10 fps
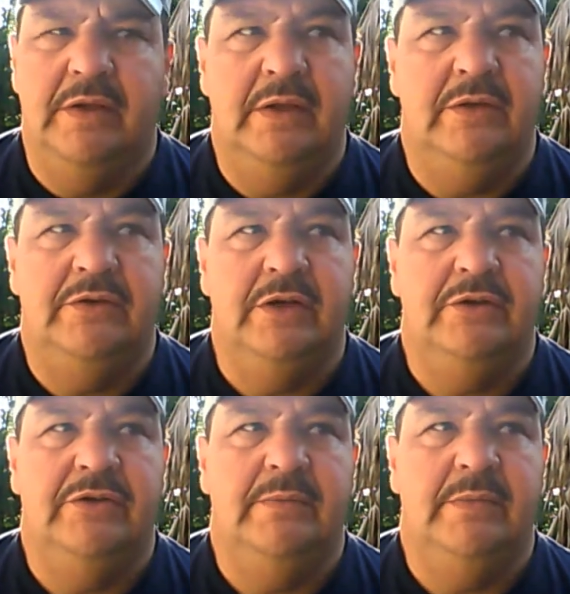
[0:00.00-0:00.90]
I didn't
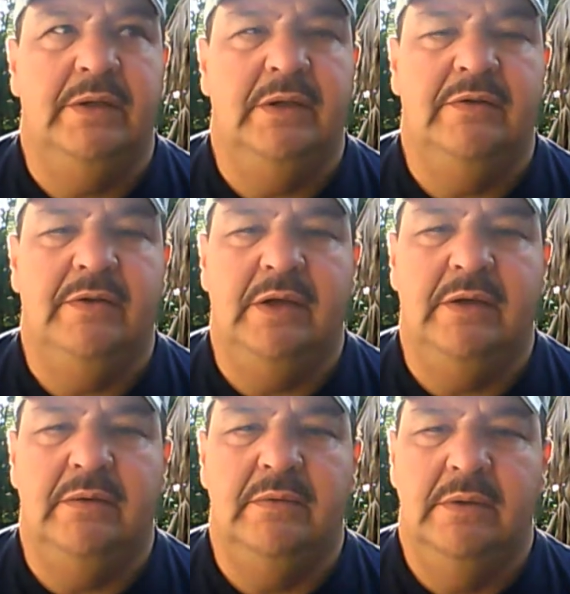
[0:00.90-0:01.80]
judge him. I didn't
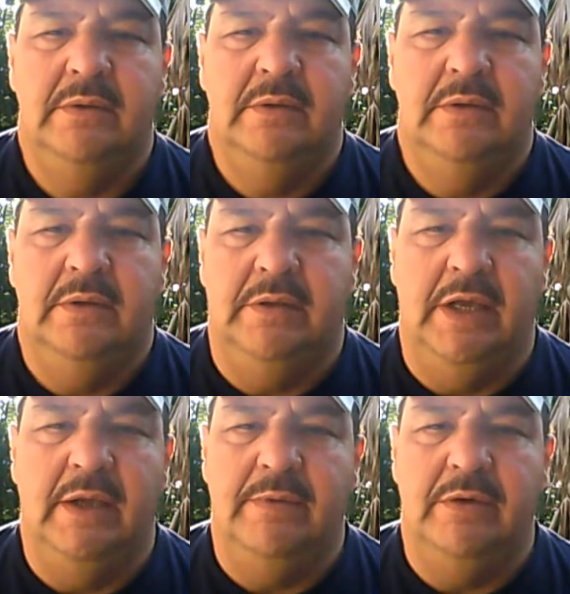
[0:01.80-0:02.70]
say,
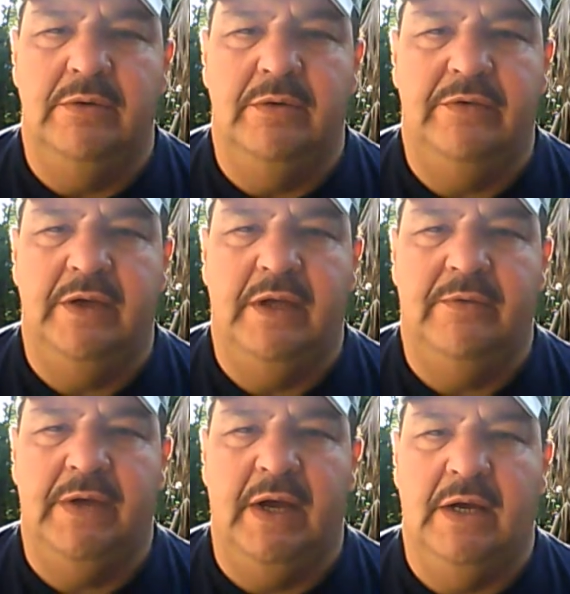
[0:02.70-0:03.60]
"Damn you! You said
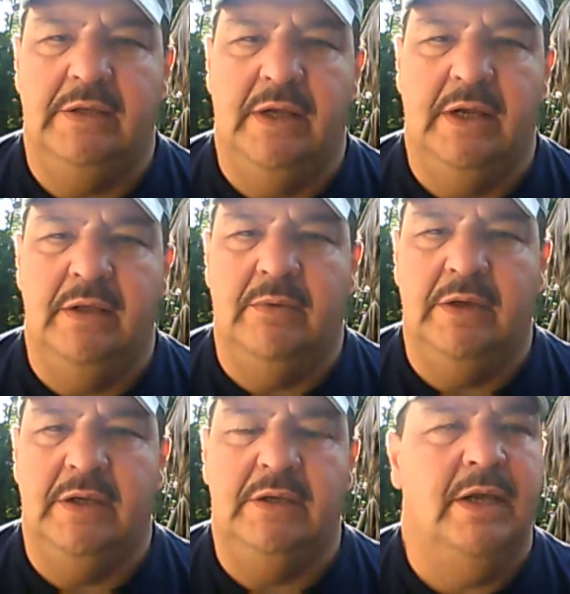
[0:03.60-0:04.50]
F God, and I don't
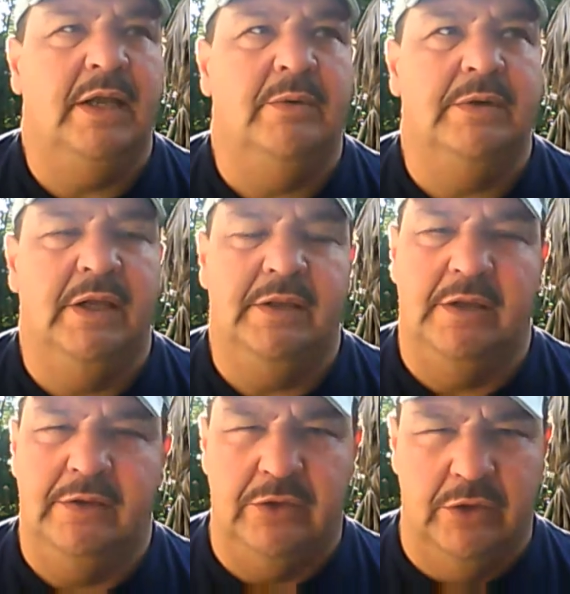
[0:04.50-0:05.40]
want
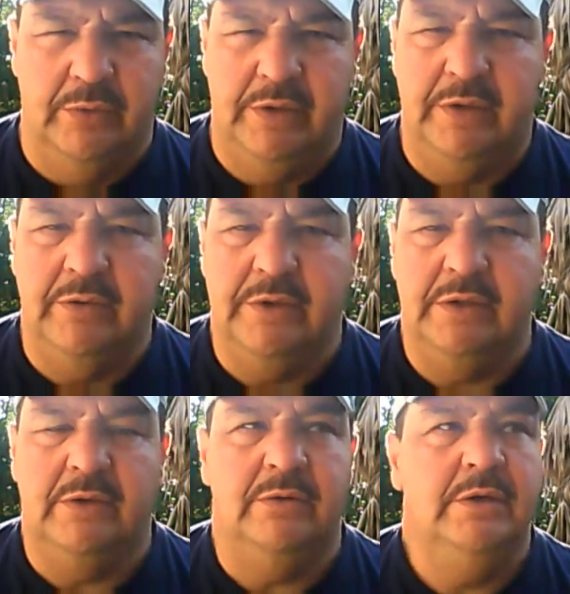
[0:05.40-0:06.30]
nothing to do with you."
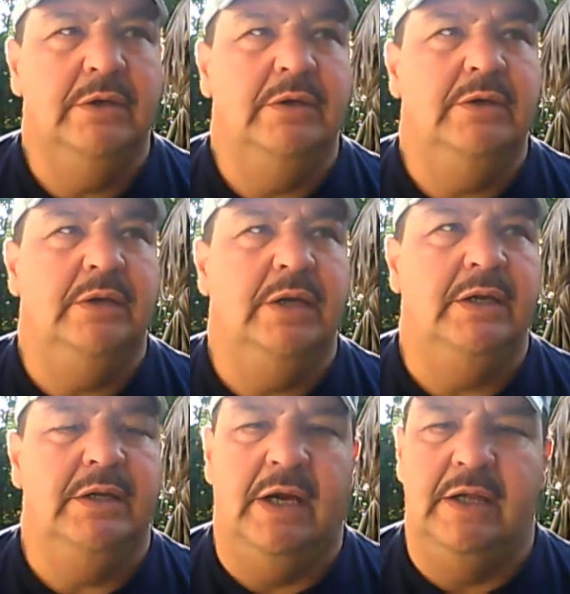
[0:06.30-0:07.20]
You
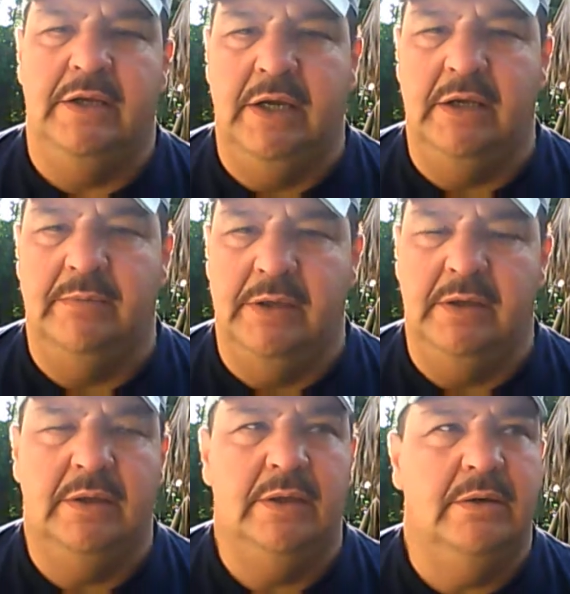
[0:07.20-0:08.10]
hate God, you hate
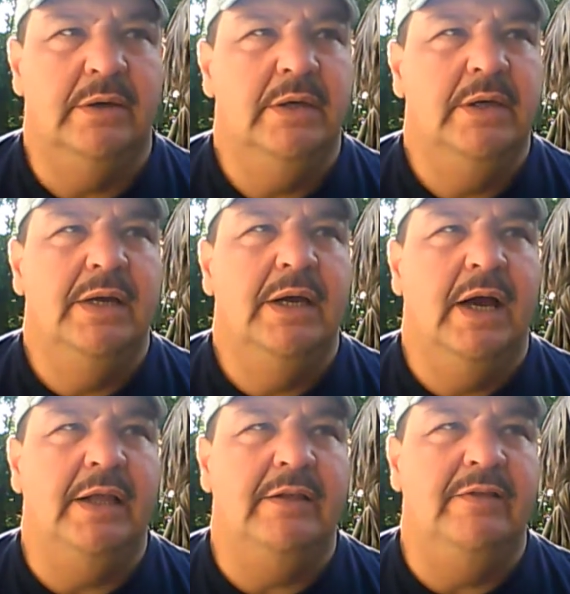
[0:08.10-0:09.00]
me.
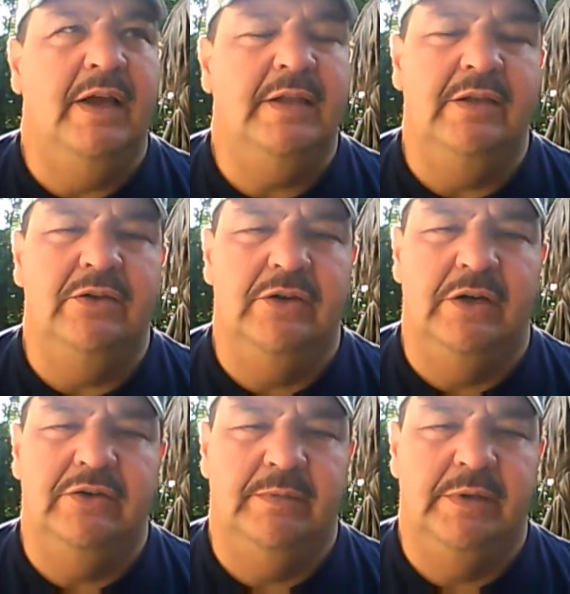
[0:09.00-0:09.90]
I didn't
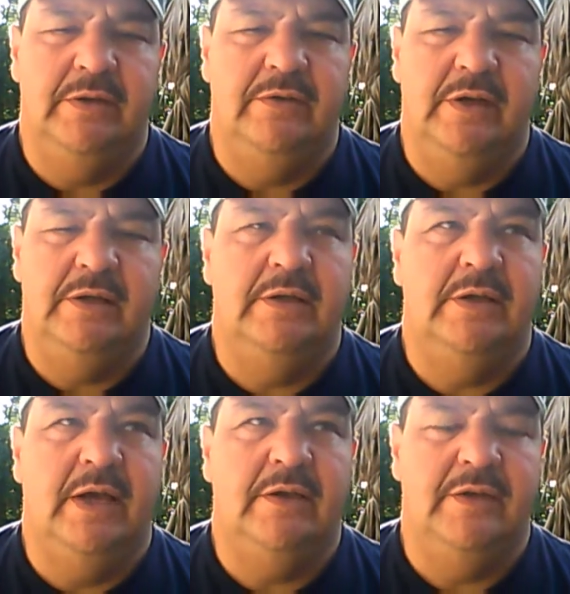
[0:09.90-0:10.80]
judge him. I didn't say
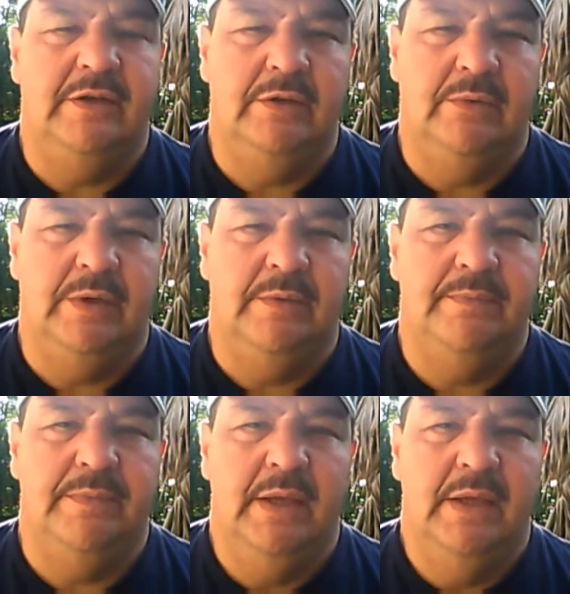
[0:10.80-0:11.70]
anything. I said, you know what?
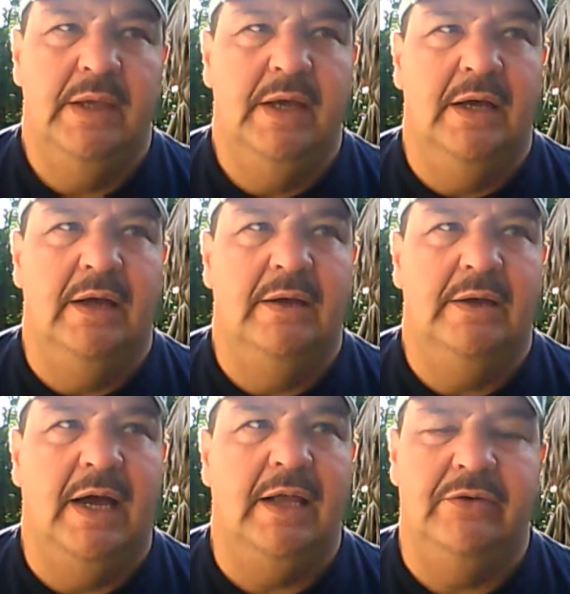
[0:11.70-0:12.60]

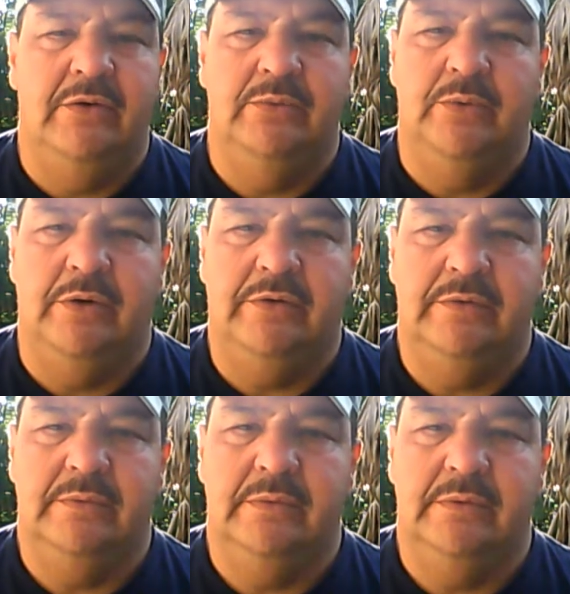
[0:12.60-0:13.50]
God's heard worse.